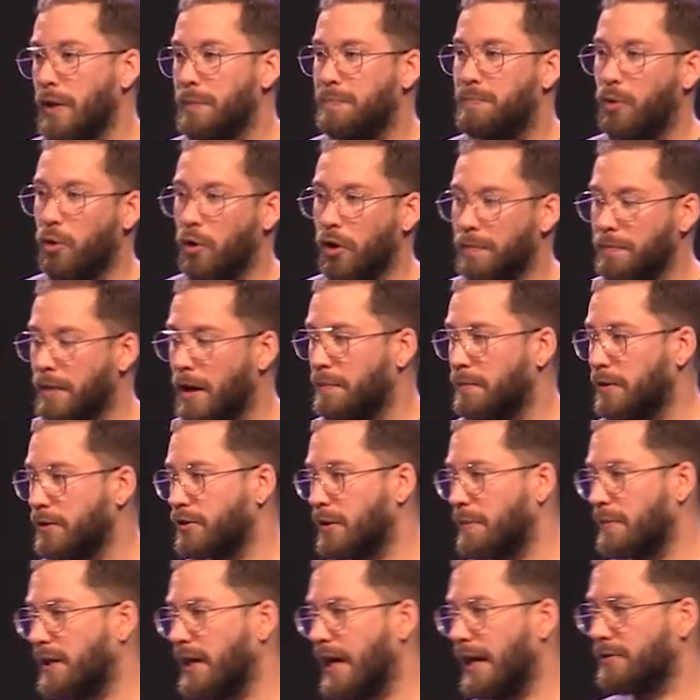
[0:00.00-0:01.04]
had board members
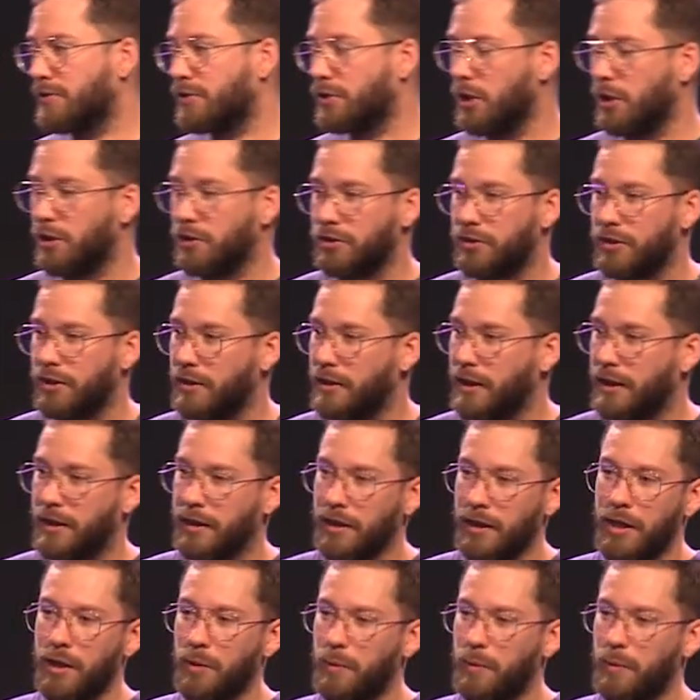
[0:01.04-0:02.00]
at my last church that like